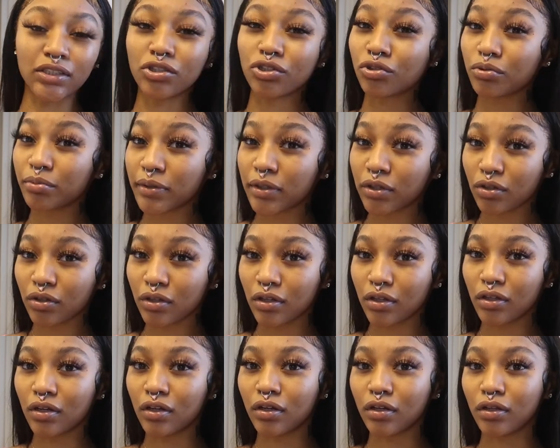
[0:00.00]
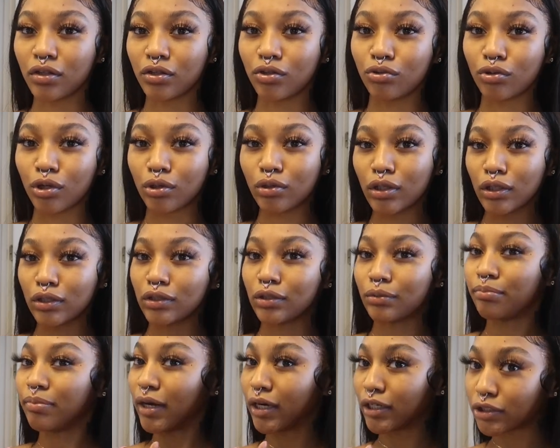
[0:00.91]
a little bit on the, you know, like,
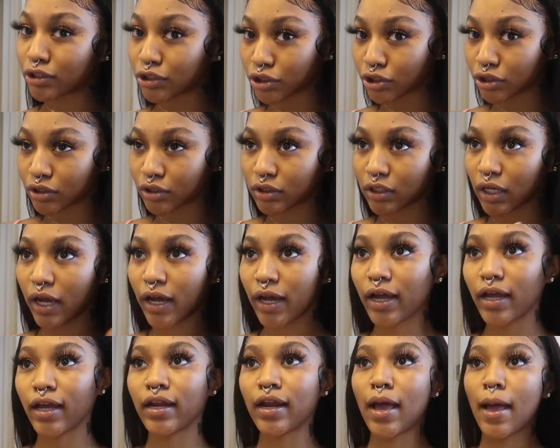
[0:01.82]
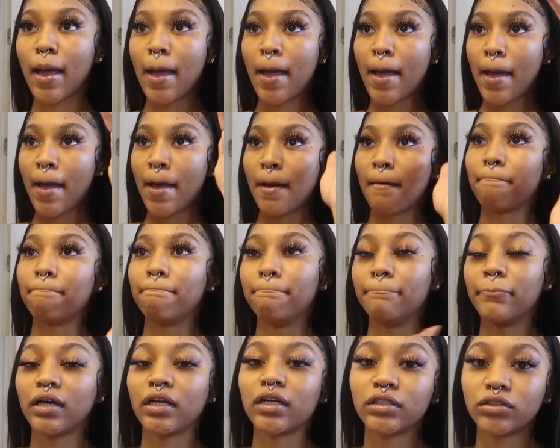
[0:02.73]
the pricier side,
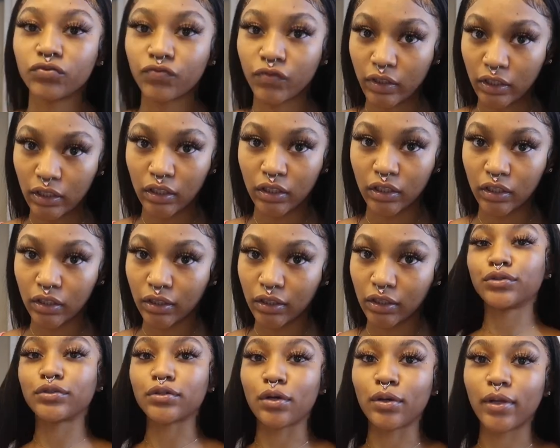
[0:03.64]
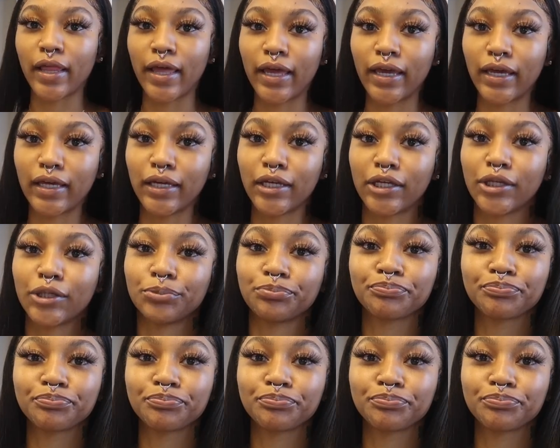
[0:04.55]
but it's really good. So like,